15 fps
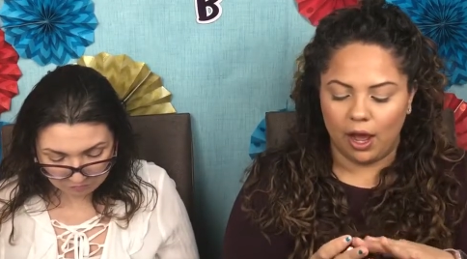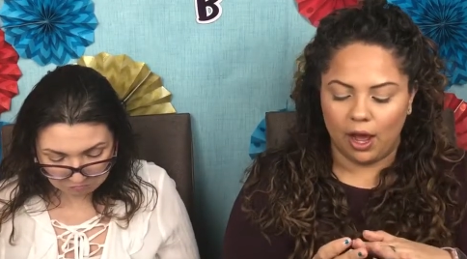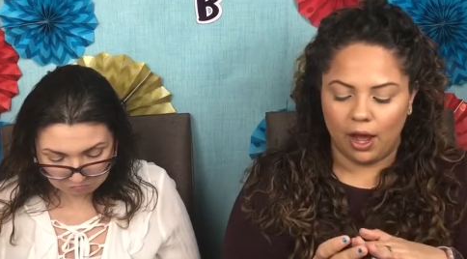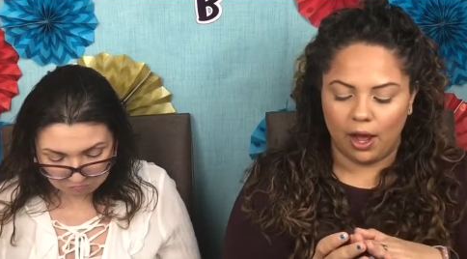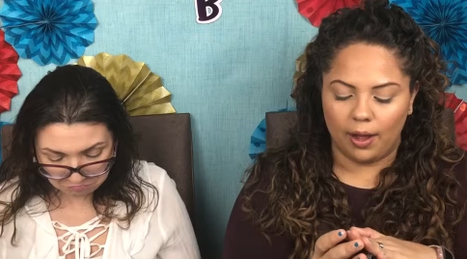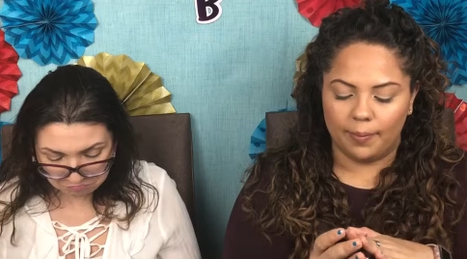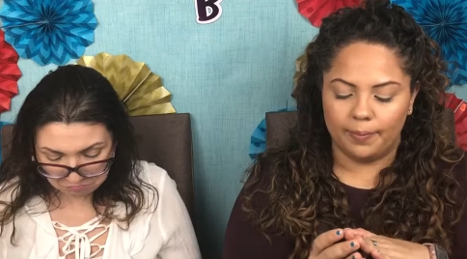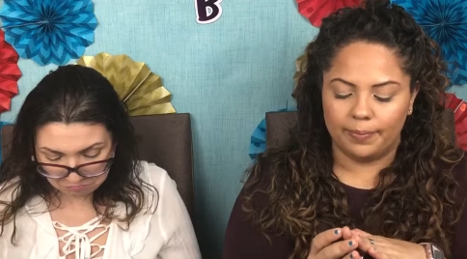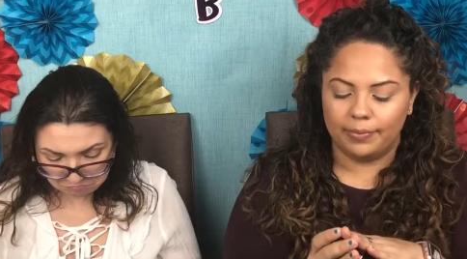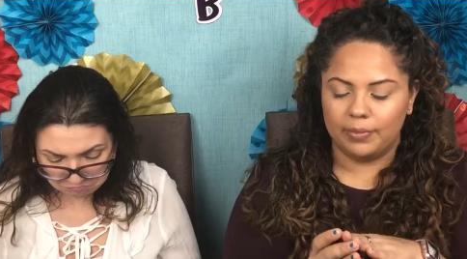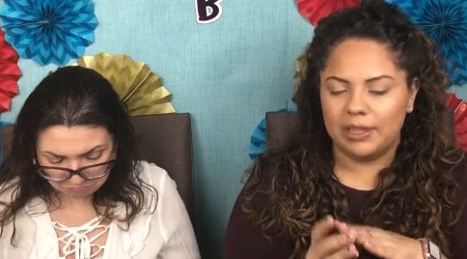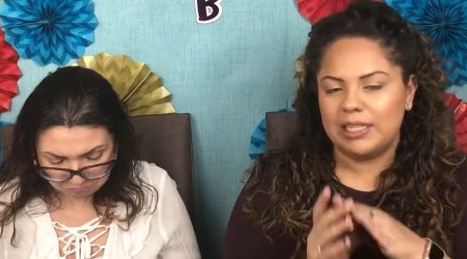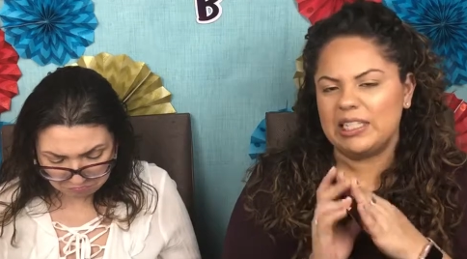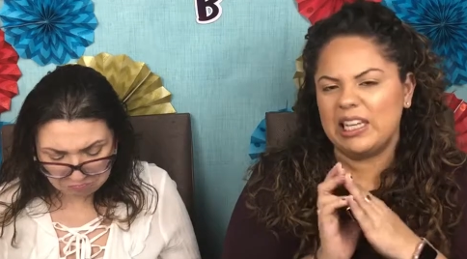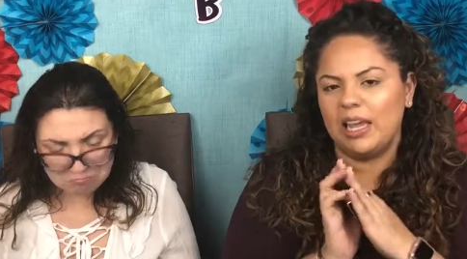Speaker 1: Um,
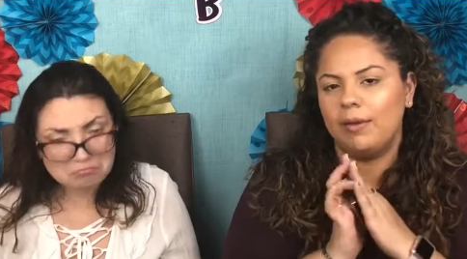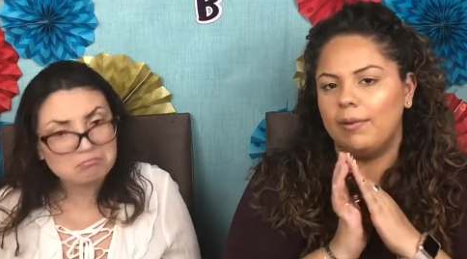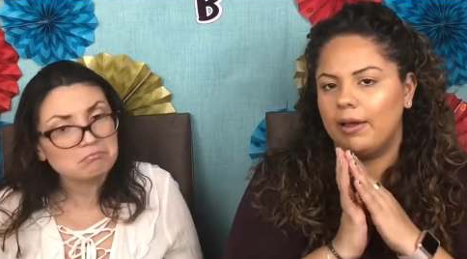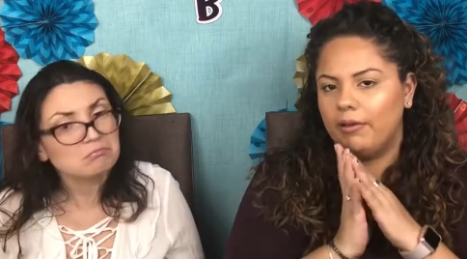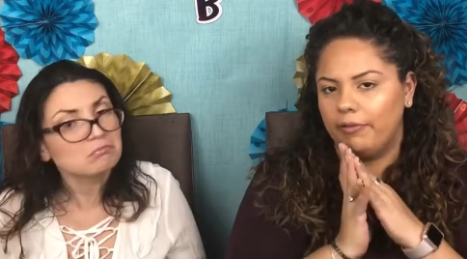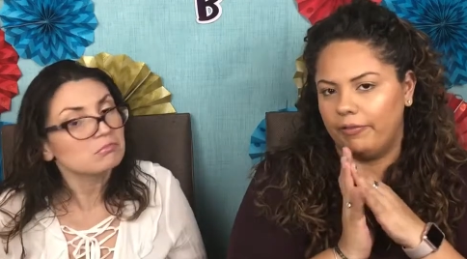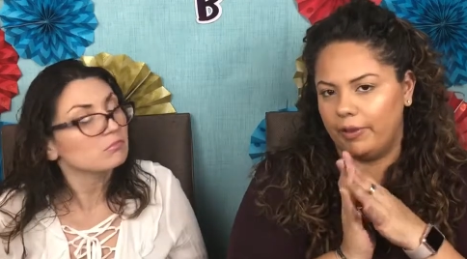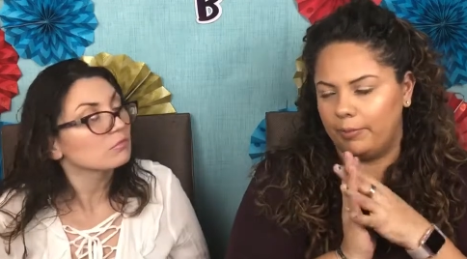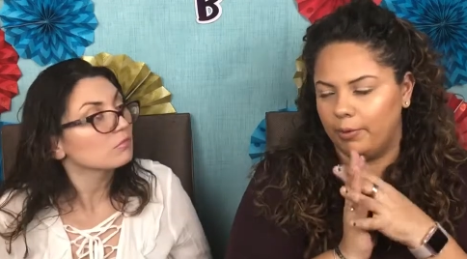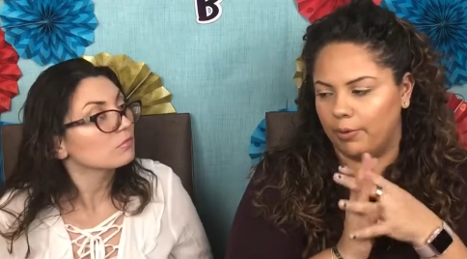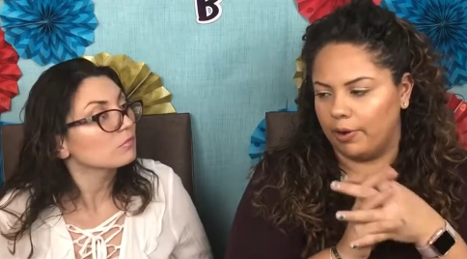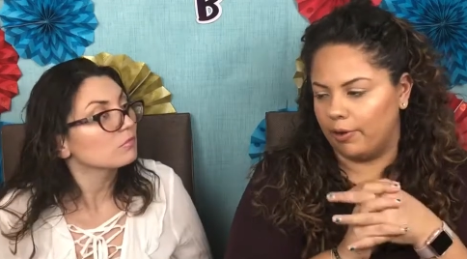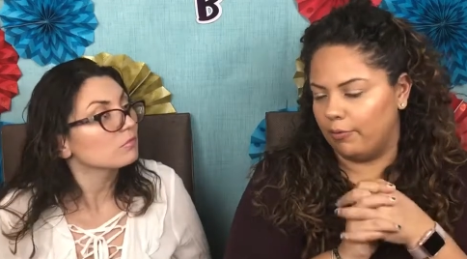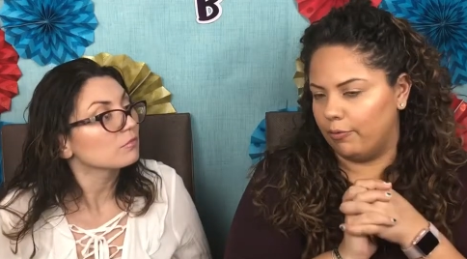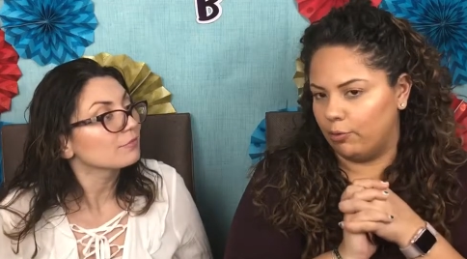this came out
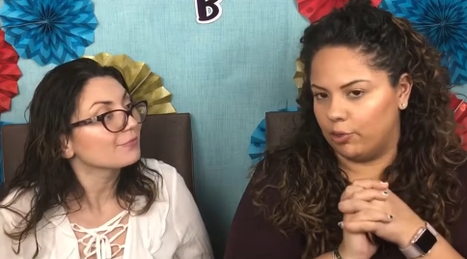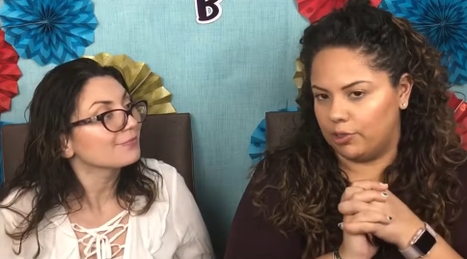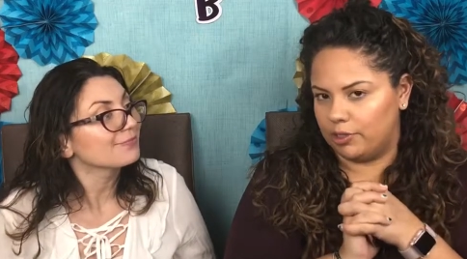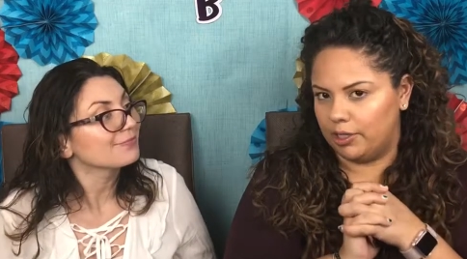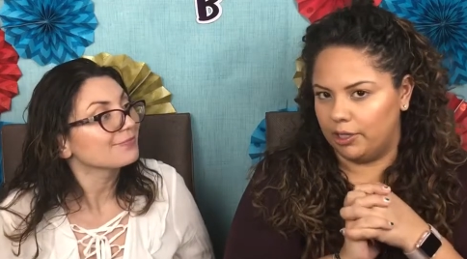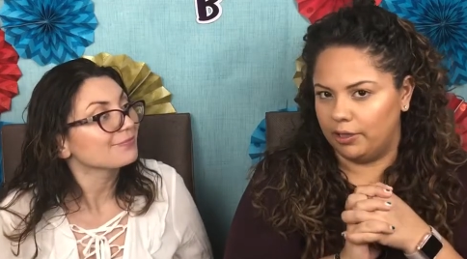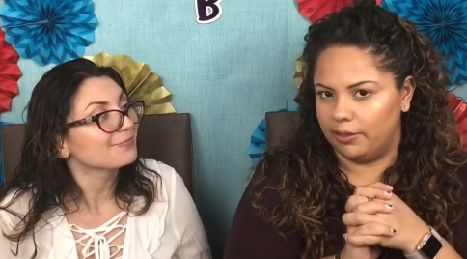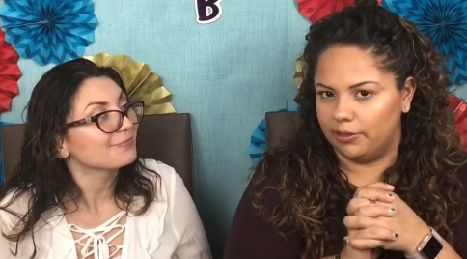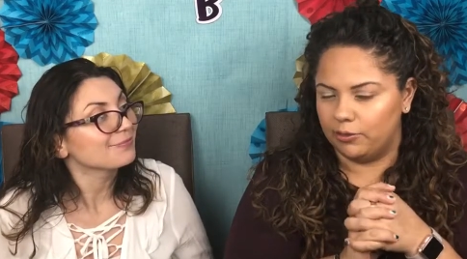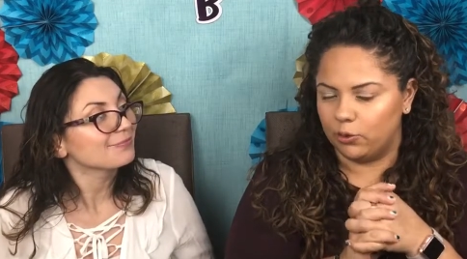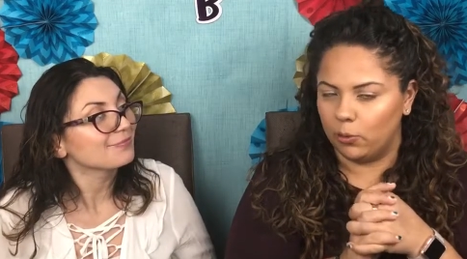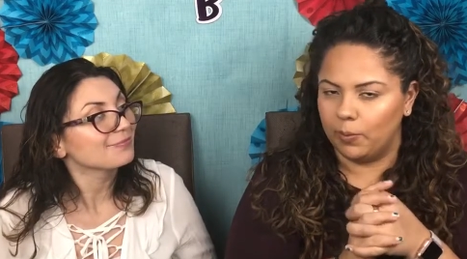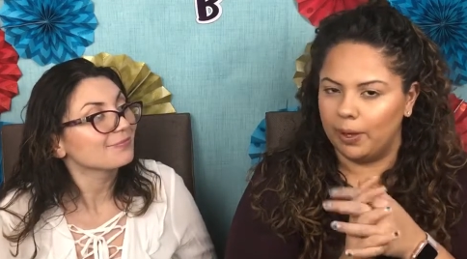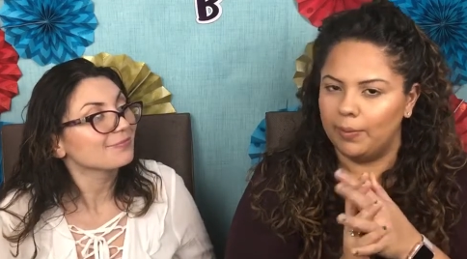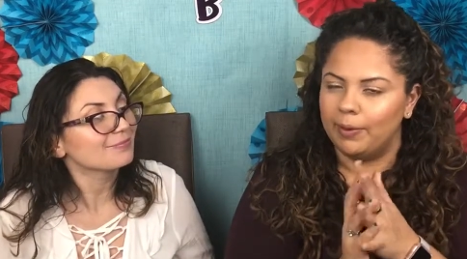February 14th,
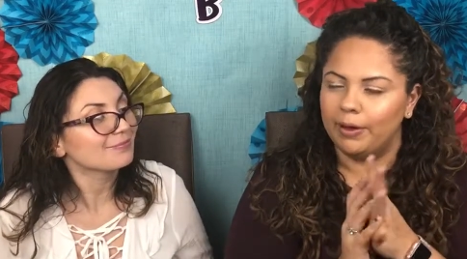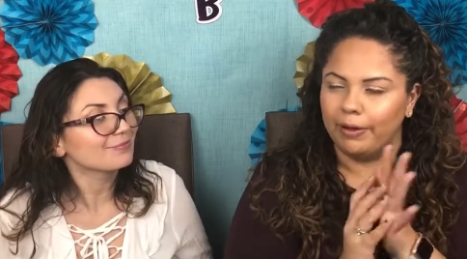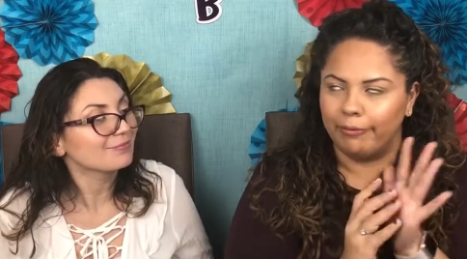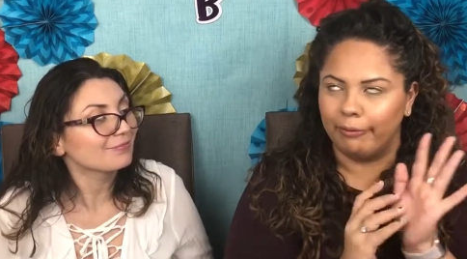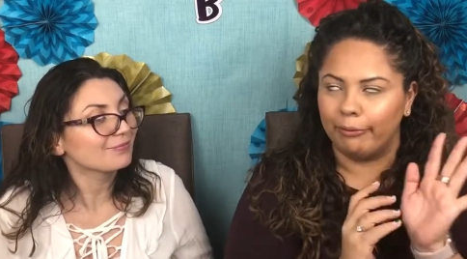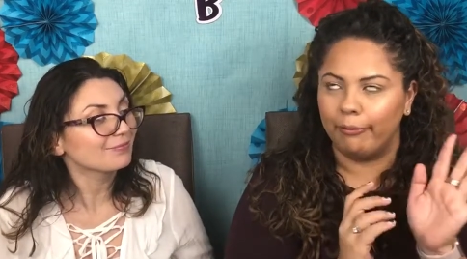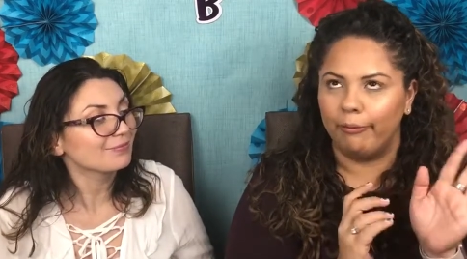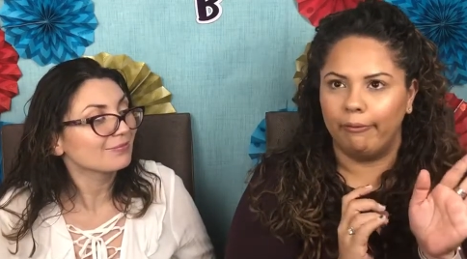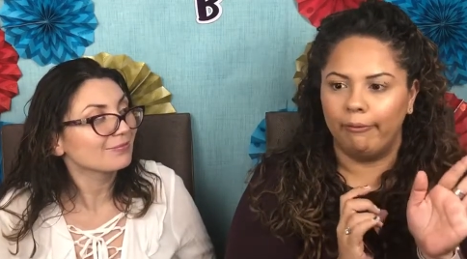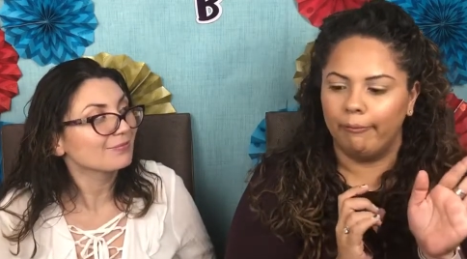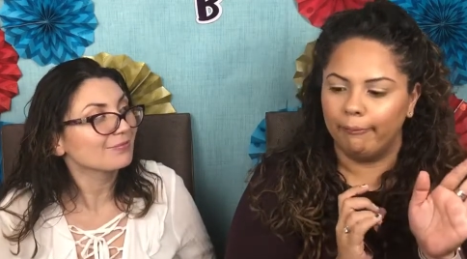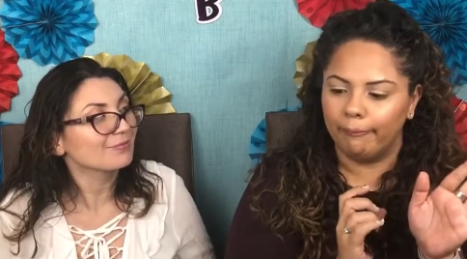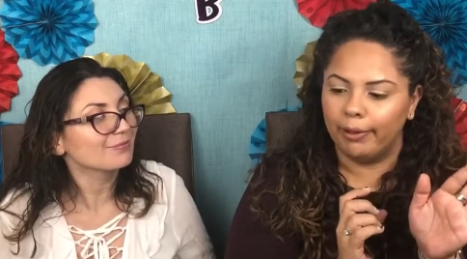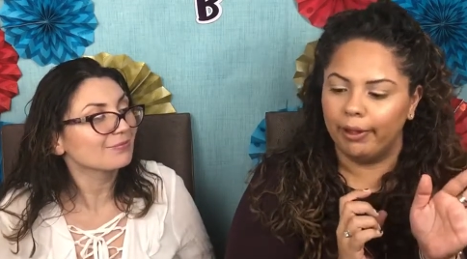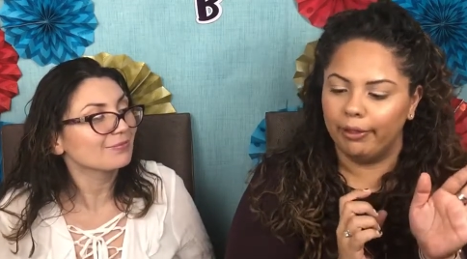so maybe not the
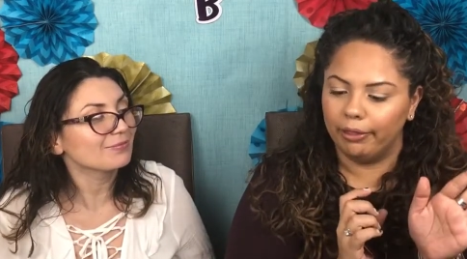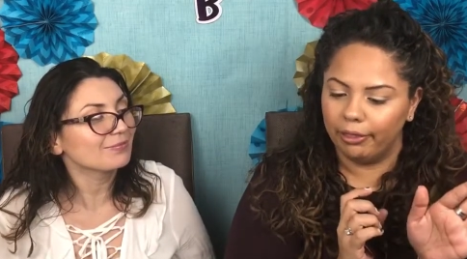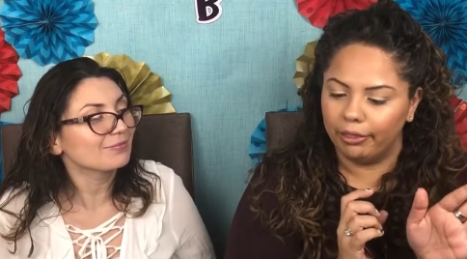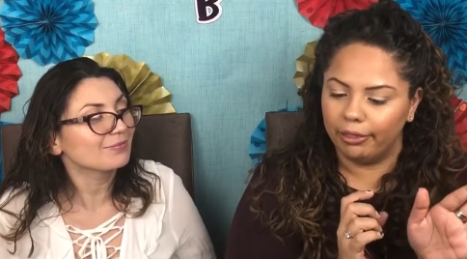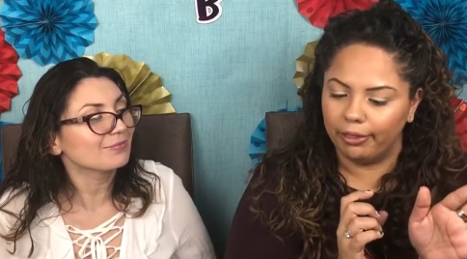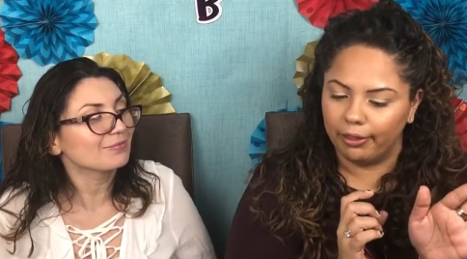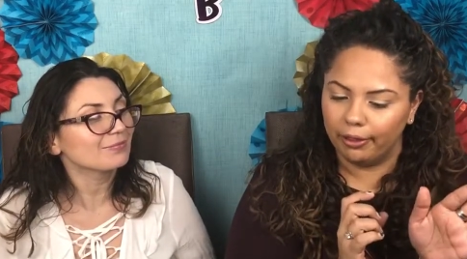whole month.